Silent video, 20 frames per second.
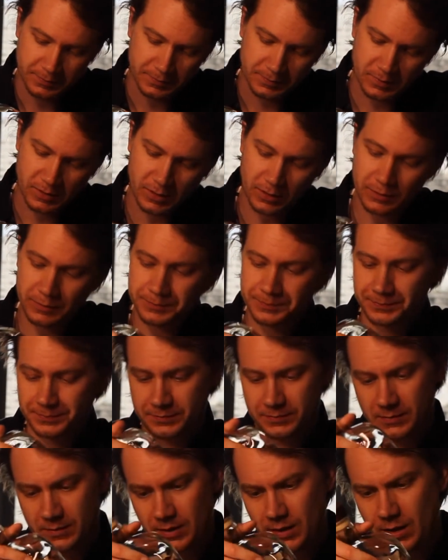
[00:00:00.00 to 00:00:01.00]
So
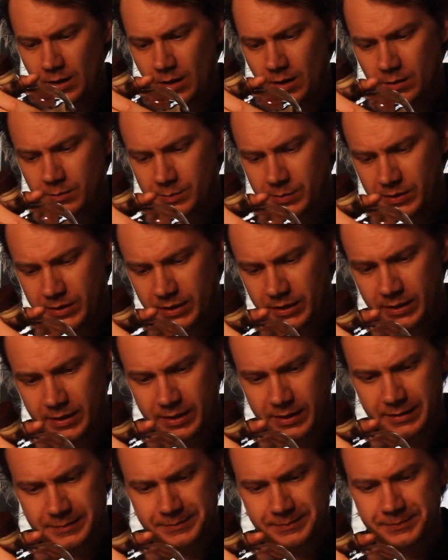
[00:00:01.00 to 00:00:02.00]
they are pretty,
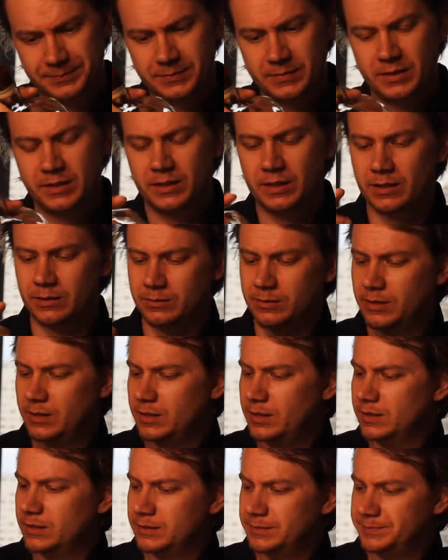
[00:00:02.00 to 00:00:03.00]
you know,
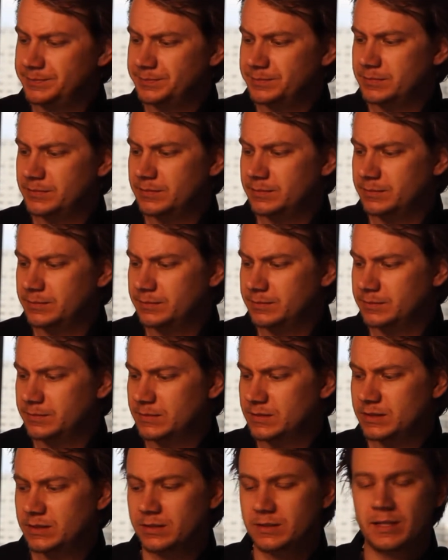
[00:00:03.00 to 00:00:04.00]

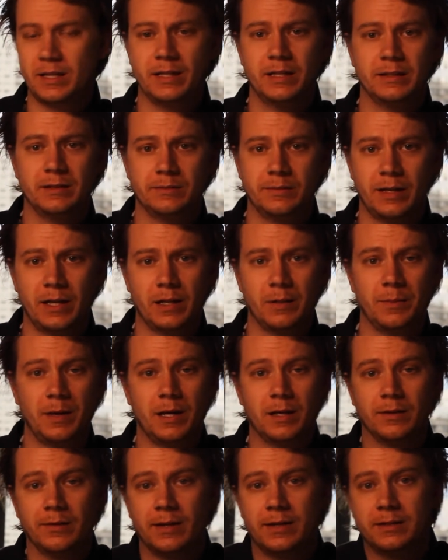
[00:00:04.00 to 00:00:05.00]
still tell you right on the
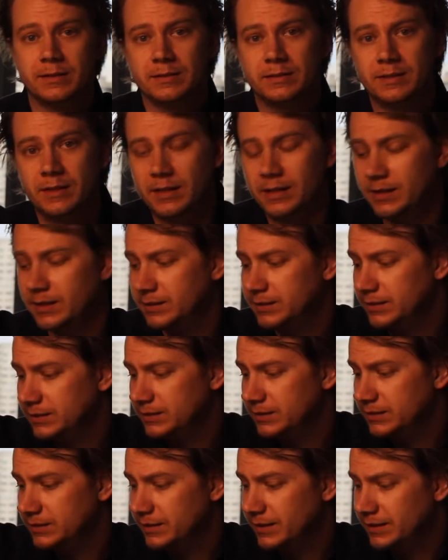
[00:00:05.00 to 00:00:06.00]
bottle that
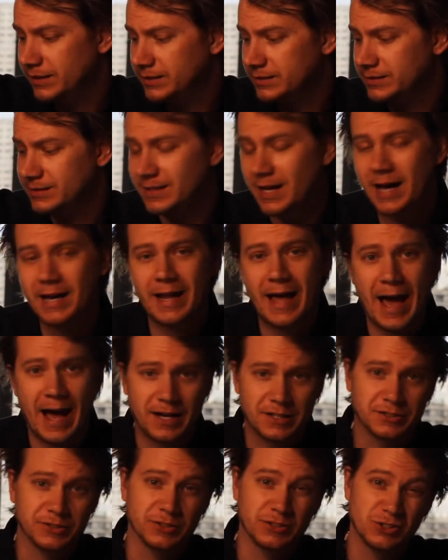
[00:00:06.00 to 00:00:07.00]
it is not
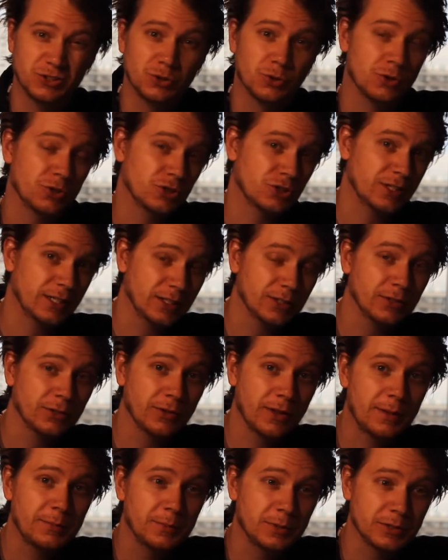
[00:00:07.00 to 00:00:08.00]
actually George
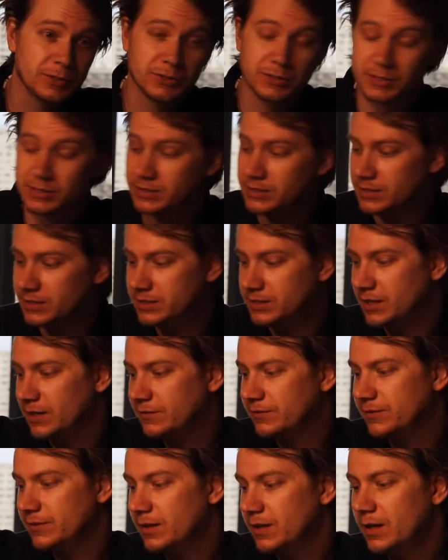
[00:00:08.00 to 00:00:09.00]
Dickel that produces this
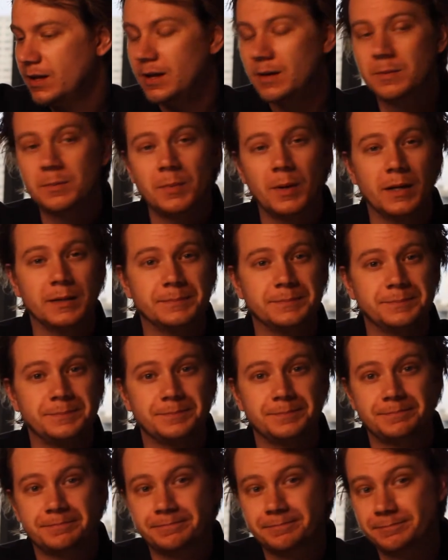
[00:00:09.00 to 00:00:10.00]
stuff, but
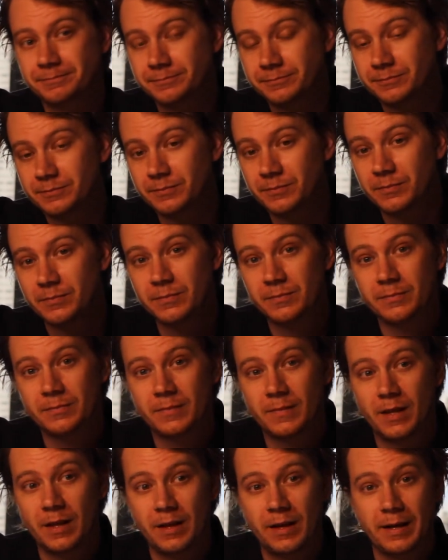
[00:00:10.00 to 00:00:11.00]

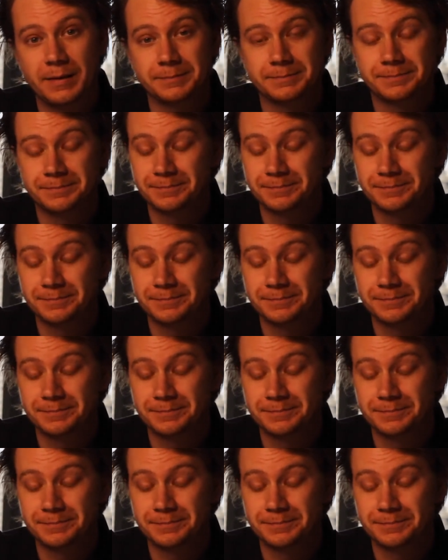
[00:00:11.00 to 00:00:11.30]
yeah.